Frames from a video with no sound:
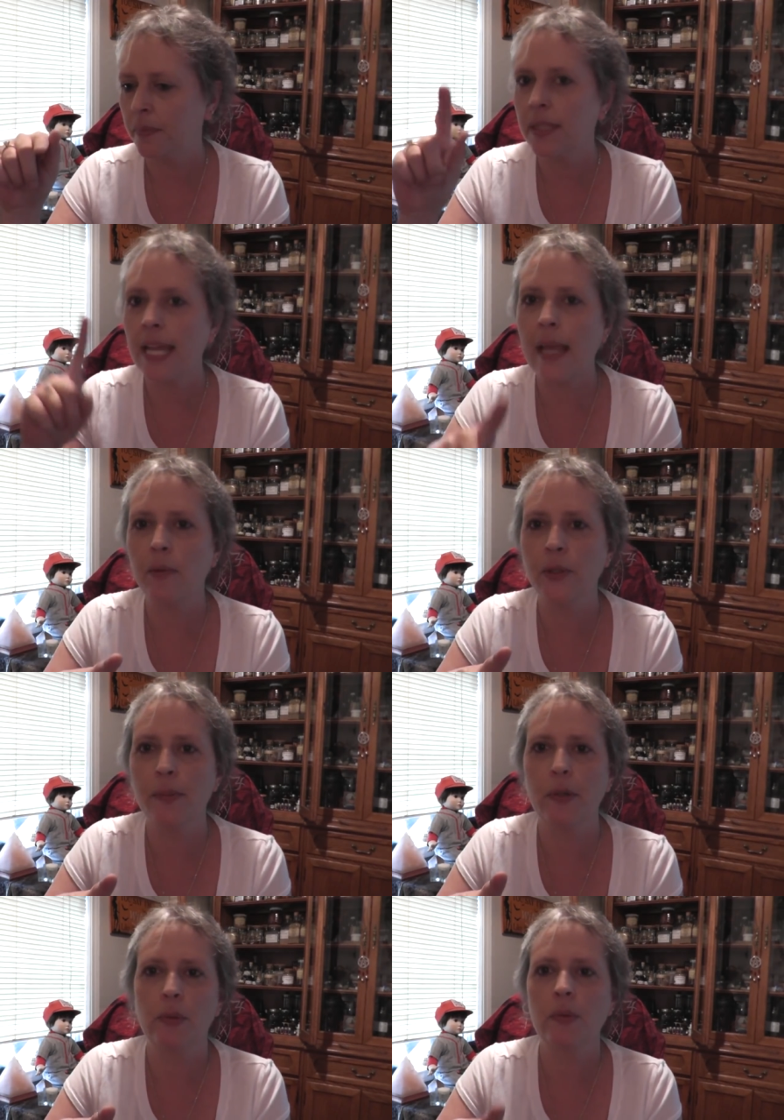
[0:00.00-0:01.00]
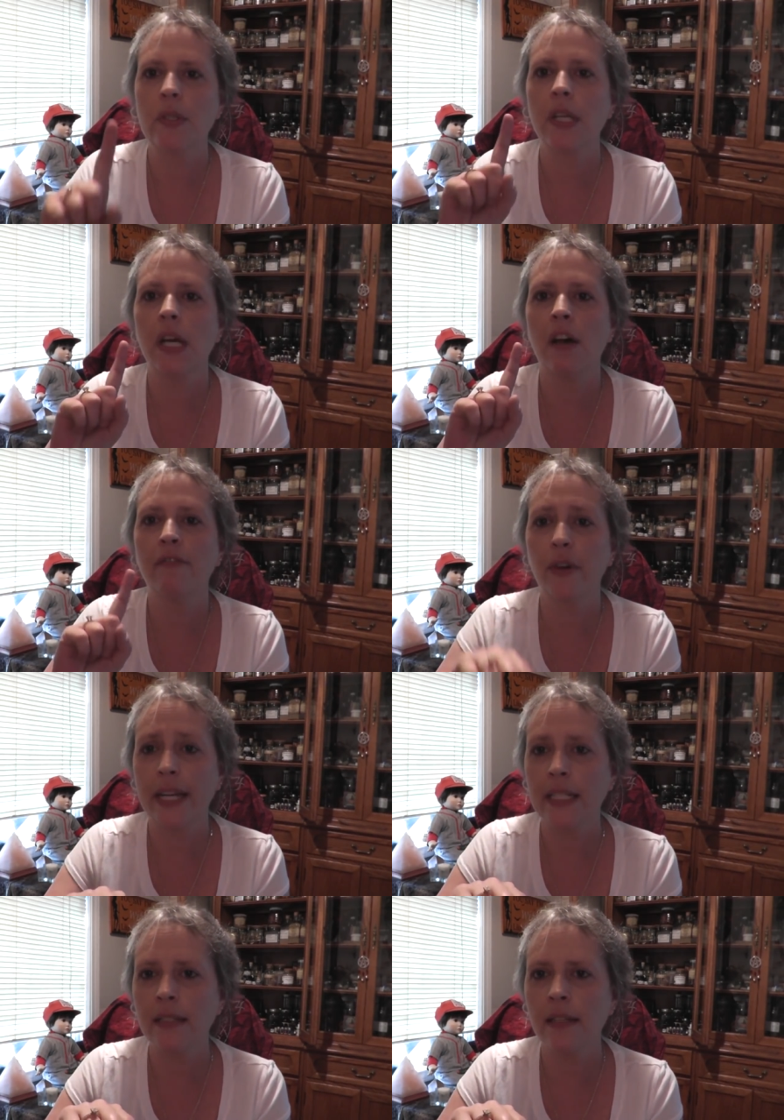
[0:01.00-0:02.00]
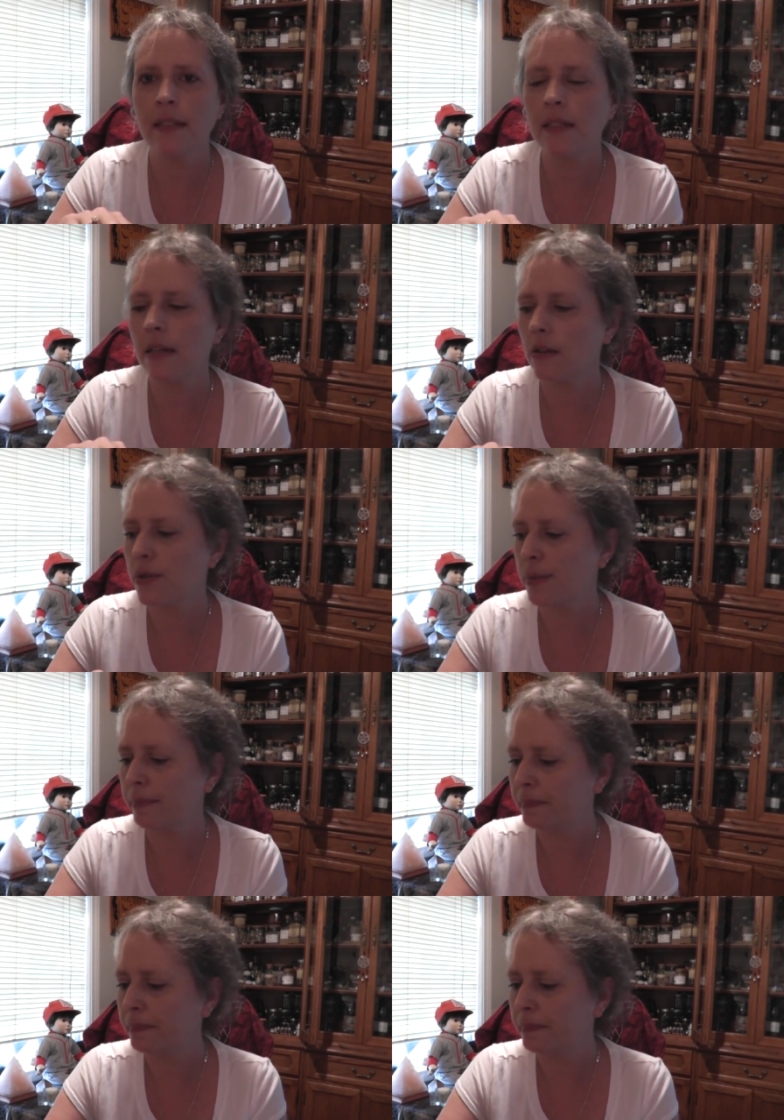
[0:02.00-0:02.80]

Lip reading: tablespoons of frankincense tears.